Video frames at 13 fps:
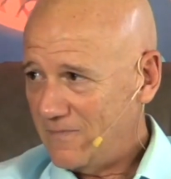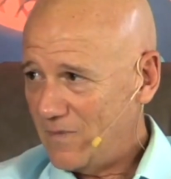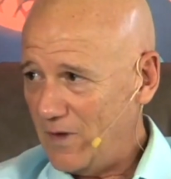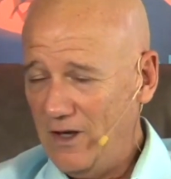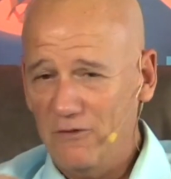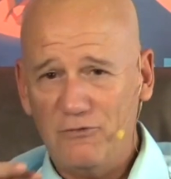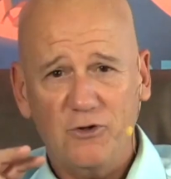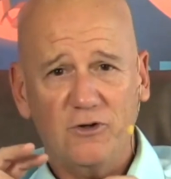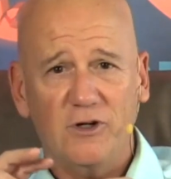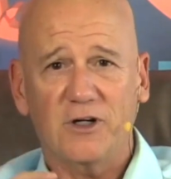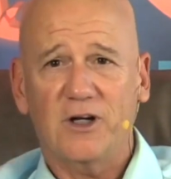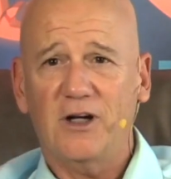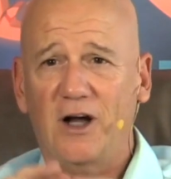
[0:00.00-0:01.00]
If you're
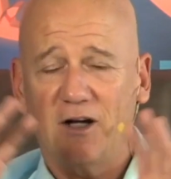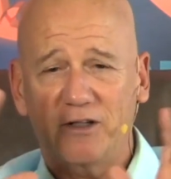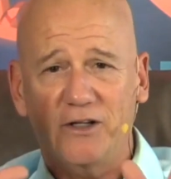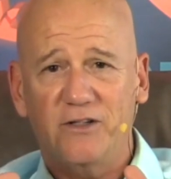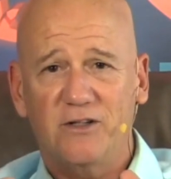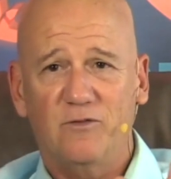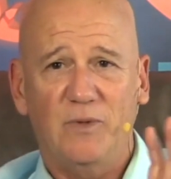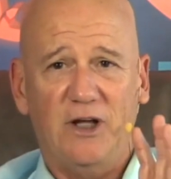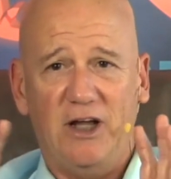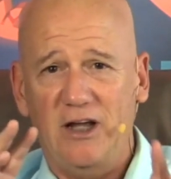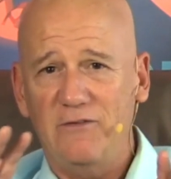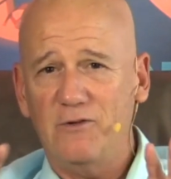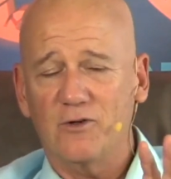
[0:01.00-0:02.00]
a cognitive
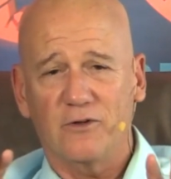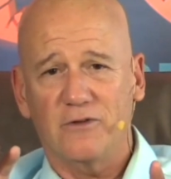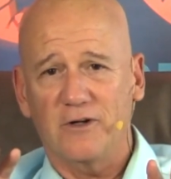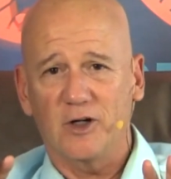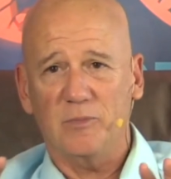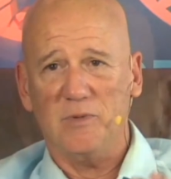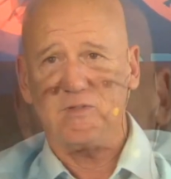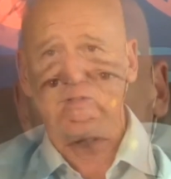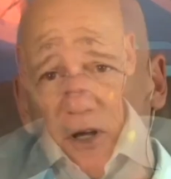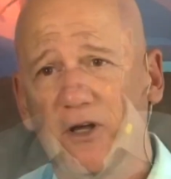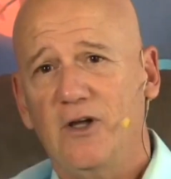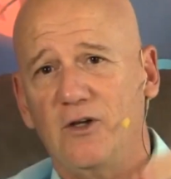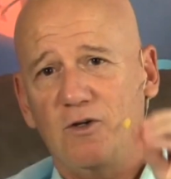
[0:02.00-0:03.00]
behavioral therapist,
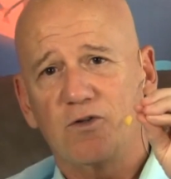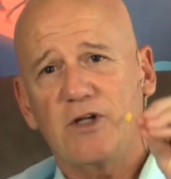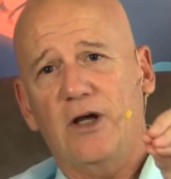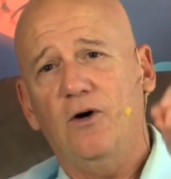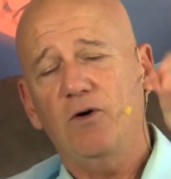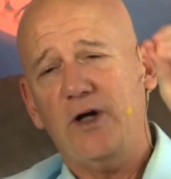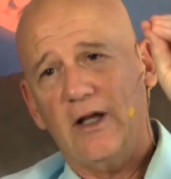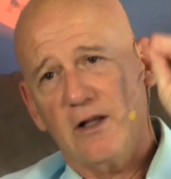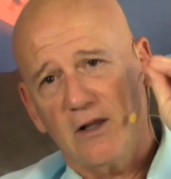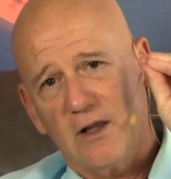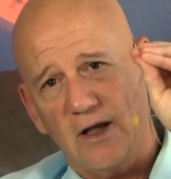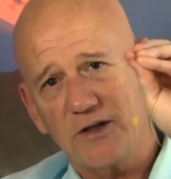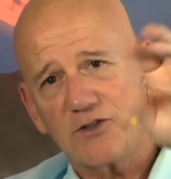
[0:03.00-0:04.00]
you say, okay,
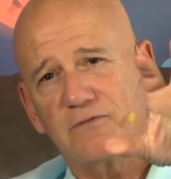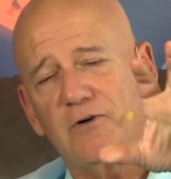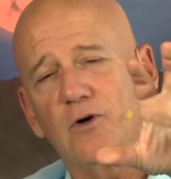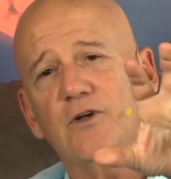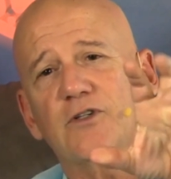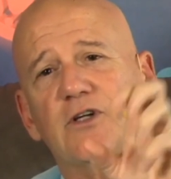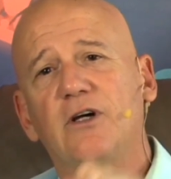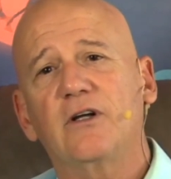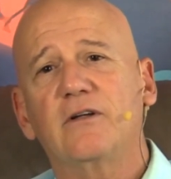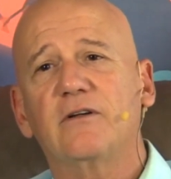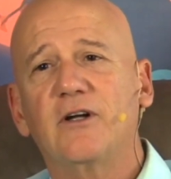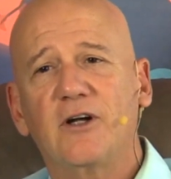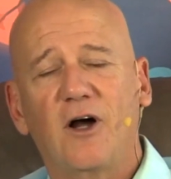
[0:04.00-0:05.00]
let's focus
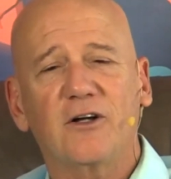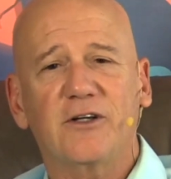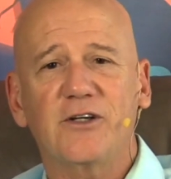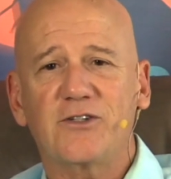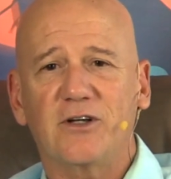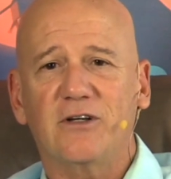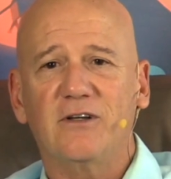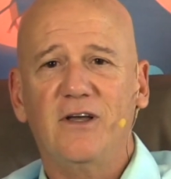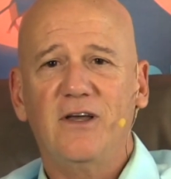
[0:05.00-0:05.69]
on cognition.